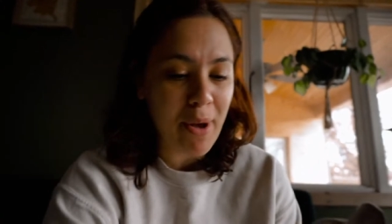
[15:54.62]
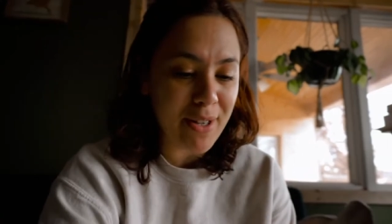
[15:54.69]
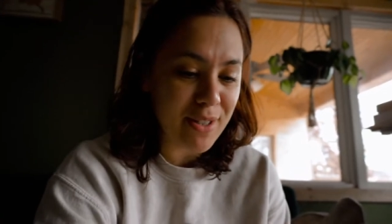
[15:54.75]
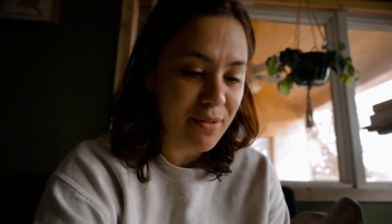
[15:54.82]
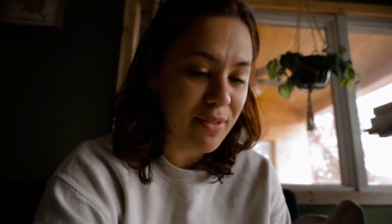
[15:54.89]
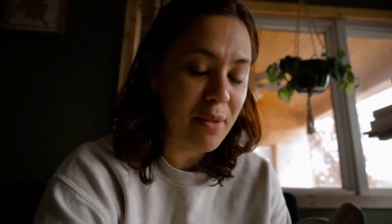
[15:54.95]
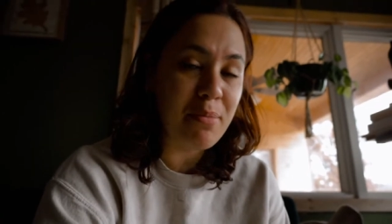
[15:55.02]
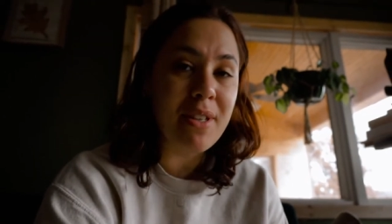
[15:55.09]

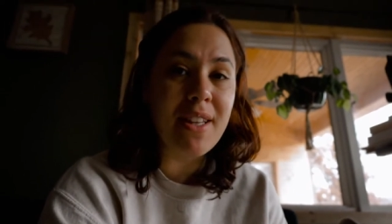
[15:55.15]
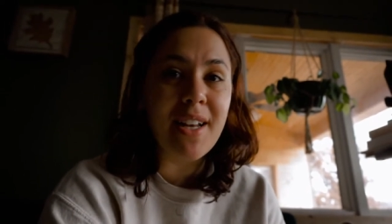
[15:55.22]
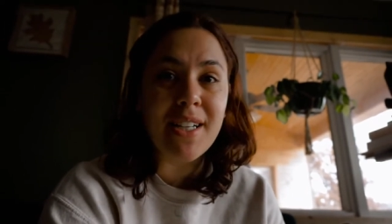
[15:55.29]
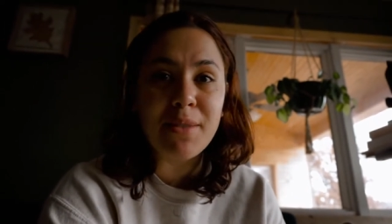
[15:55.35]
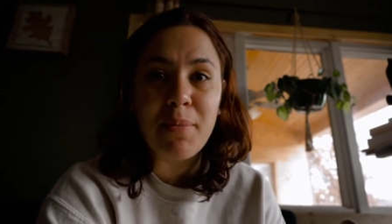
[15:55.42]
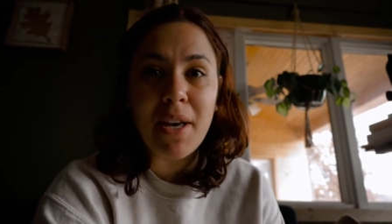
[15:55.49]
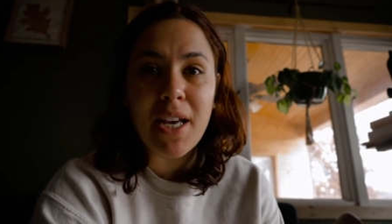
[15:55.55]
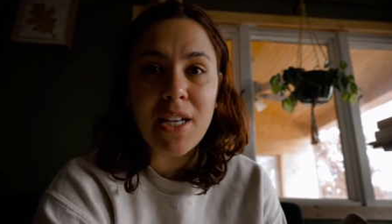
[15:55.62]
about to flip to the
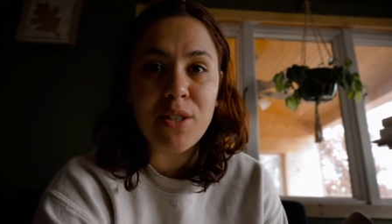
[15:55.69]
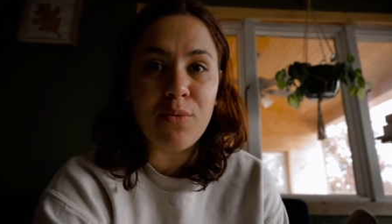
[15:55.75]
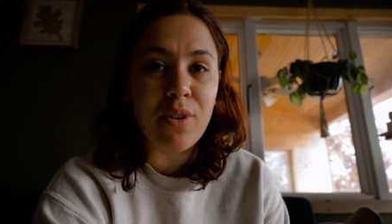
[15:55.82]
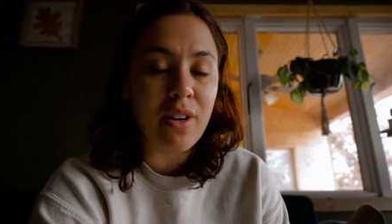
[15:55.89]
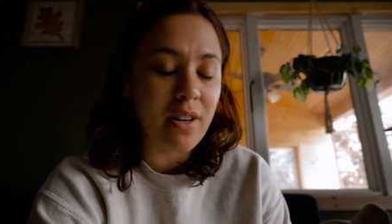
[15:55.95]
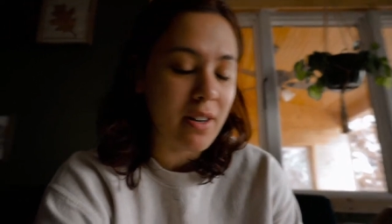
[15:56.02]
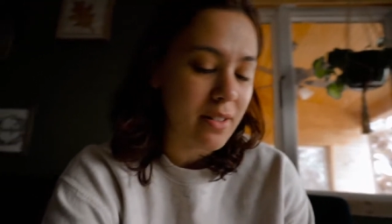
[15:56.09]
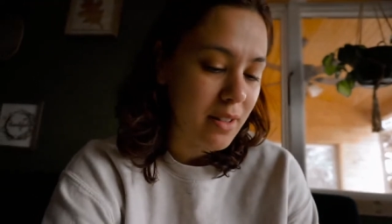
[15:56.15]
next page
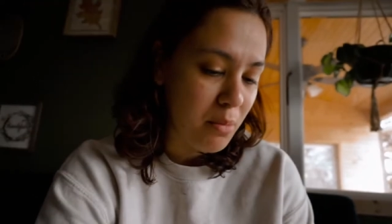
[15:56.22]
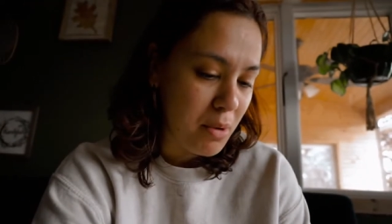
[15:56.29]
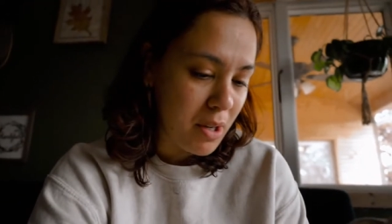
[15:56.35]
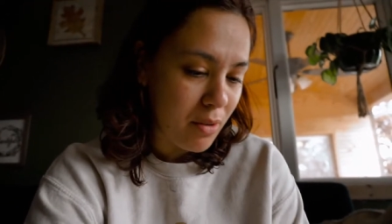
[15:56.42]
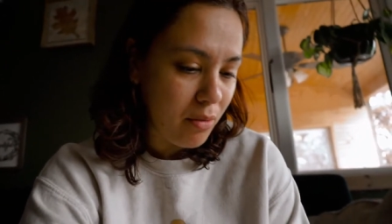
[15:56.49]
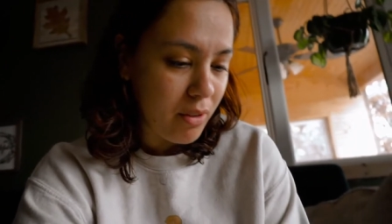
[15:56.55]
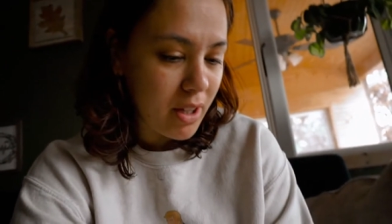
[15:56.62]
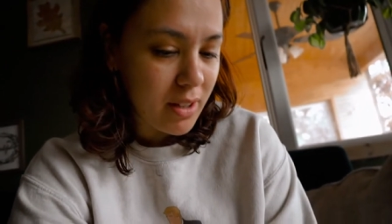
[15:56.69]
where the big
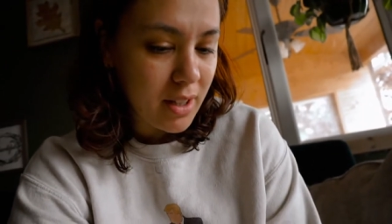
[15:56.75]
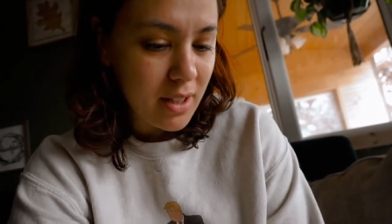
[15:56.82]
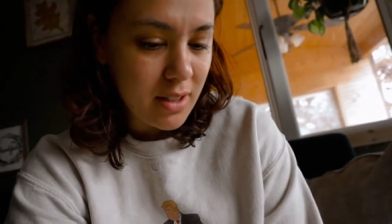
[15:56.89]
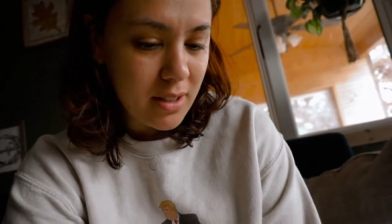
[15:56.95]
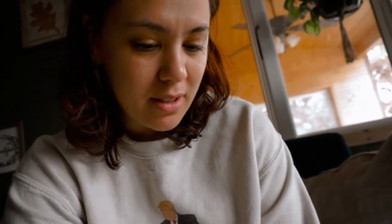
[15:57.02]
reveal is.